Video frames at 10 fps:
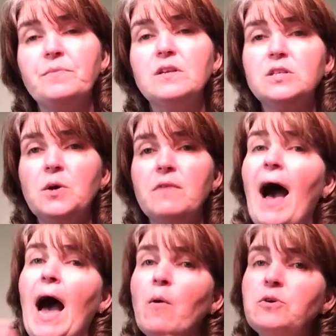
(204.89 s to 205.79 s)
So if
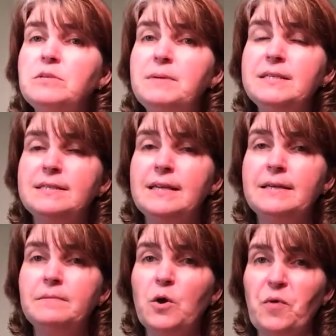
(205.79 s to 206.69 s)
I were to be
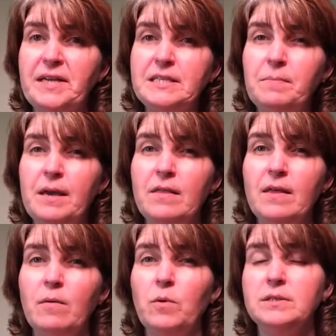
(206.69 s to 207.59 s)
sent a recipe
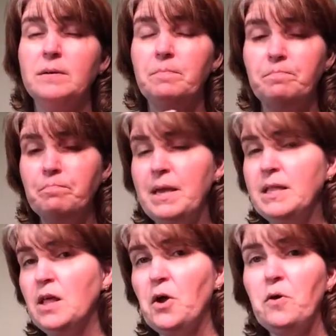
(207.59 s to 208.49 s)
that was a
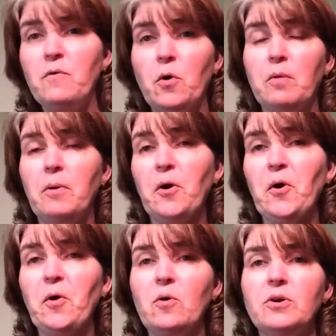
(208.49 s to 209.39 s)
meatloaf or a
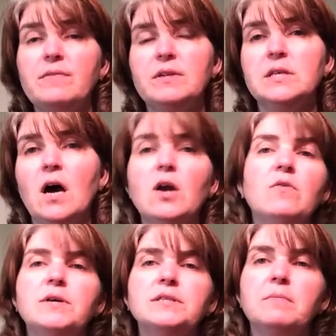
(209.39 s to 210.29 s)
burger or even a taco
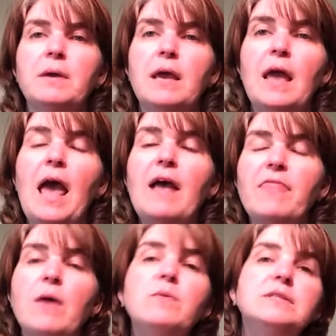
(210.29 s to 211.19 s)
recipe,
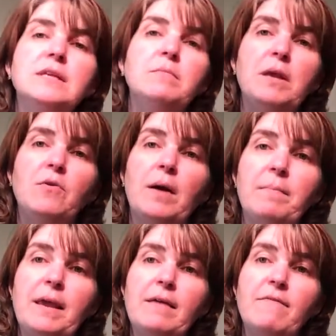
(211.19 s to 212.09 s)
they would send me ground
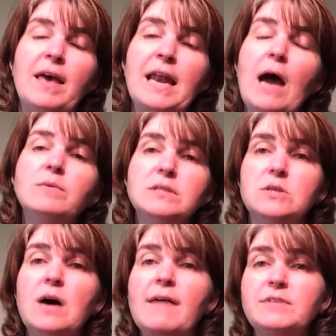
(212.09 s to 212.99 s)
beef, and I would
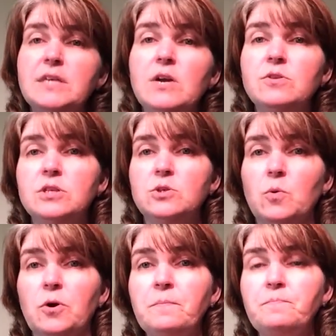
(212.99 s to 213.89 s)
still have to go to the
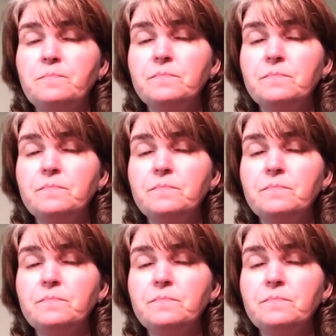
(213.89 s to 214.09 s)
store